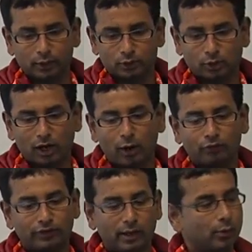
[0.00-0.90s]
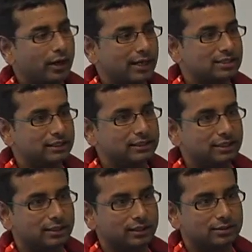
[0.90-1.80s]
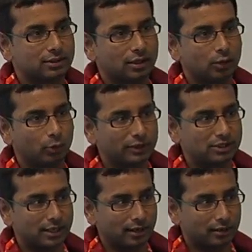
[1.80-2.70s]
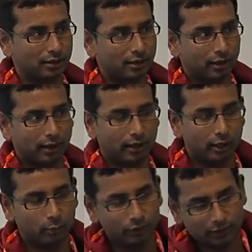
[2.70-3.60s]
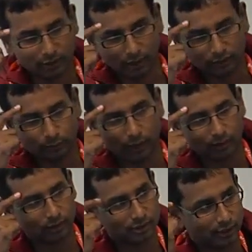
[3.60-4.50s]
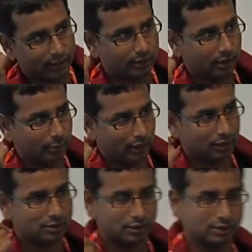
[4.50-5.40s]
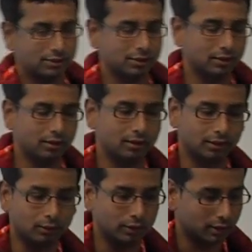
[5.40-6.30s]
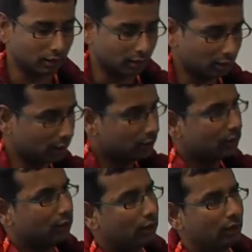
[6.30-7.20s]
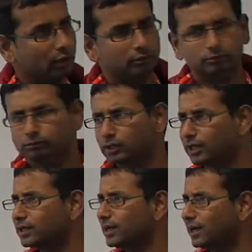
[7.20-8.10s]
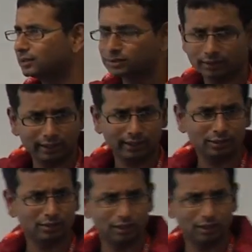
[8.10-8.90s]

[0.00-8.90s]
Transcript: So how VMware actually integrates uh, OpenStack uh, with other partners like uh, Mirantis, uh, Canonical, um, Red Hat, and uh,